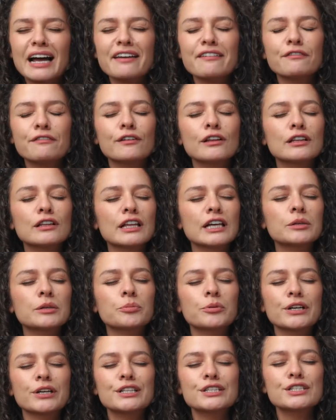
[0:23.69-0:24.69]
I feel
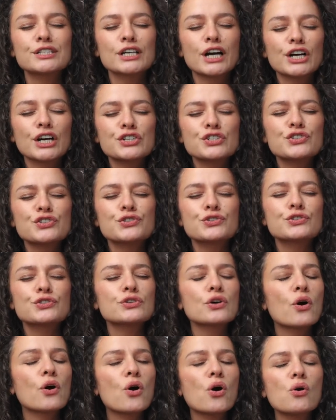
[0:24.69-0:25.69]
like prints are
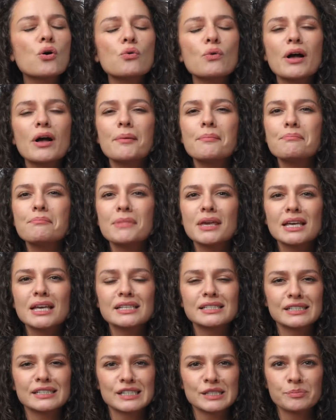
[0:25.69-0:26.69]
so
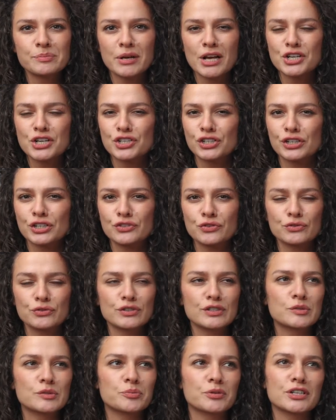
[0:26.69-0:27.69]
amazing, especially during
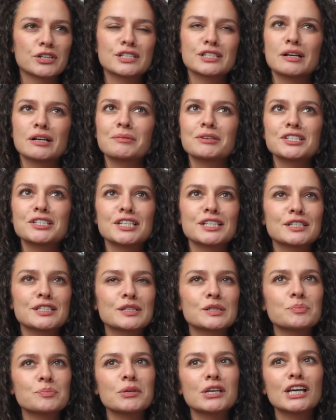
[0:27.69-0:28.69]
the spring and summer
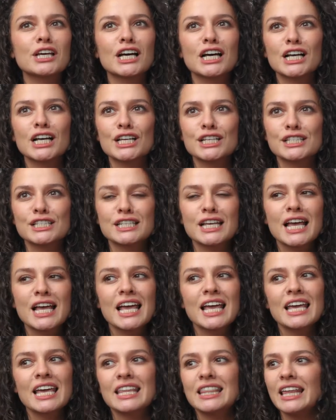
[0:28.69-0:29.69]
seasons, because
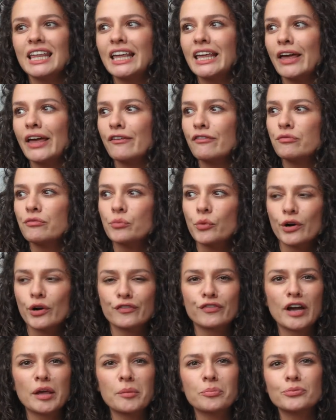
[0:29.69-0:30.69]
they give
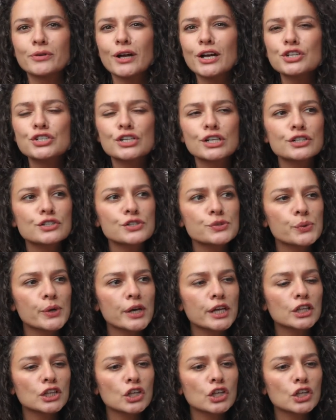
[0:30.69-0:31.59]
more vibration to a